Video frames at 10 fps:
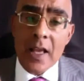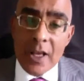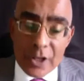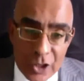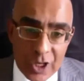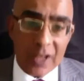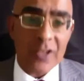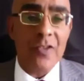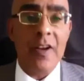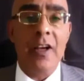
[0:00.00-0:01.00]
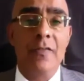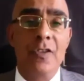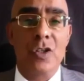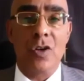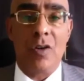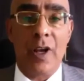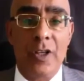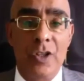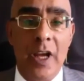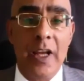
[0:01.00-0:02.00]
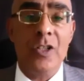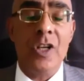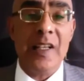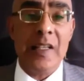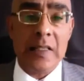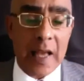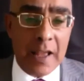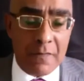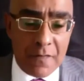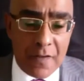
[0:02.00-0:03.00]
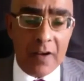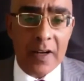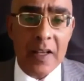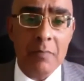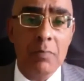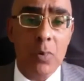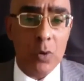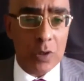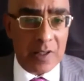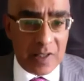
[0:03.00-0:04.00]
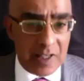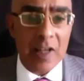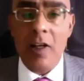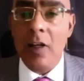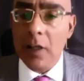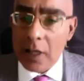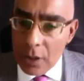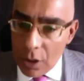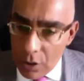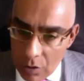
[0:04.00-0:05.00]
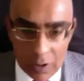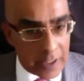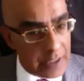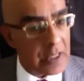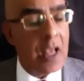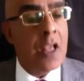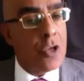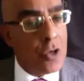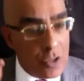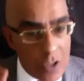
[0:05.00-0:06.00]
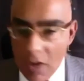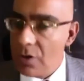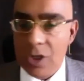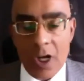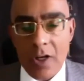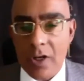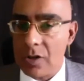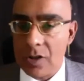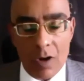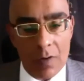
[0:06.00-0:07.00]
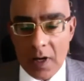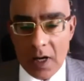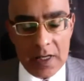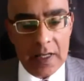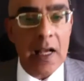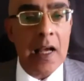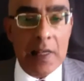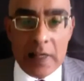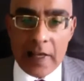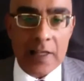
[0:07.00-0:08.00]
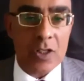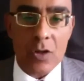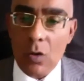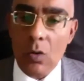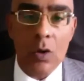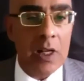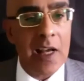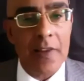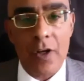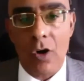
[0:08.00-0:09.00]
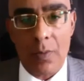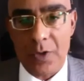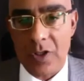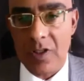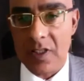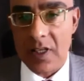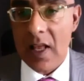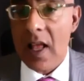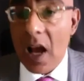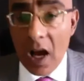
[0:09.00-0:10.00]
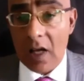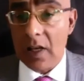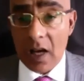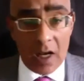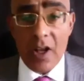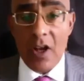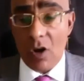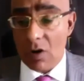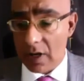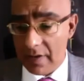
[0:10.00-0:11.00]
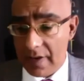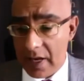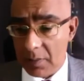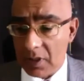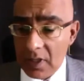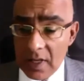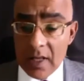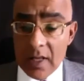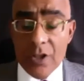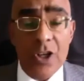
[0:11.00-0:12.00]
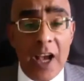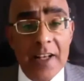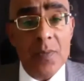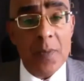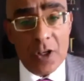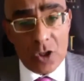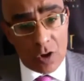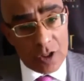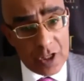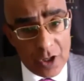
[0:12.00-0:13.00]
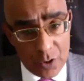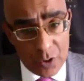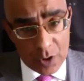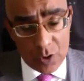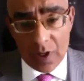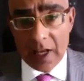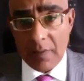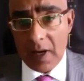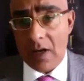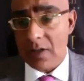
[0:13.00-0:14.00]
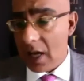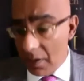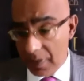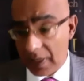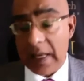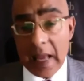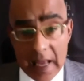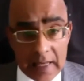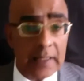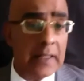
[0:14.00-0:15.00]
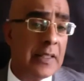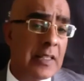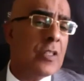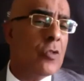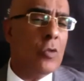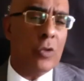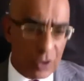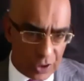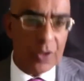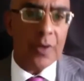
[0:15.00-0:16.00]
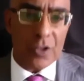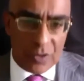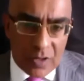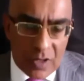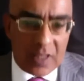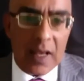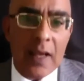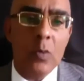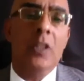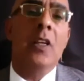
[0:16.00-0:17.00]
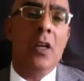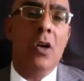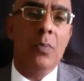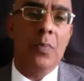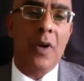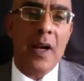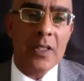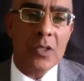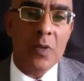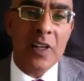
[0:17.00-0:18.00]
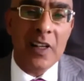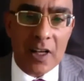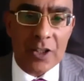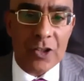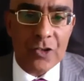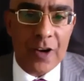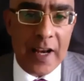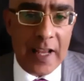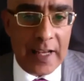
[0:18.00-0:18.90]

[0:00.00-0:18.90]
shuttering of the stock exchange is a very important signal in the noise. You don't shut your stock market unless all other options are no longer available. Johannesburg Stock Exchange you were talking about up again. This is all to do, as you said, with the gold price. We're last trading at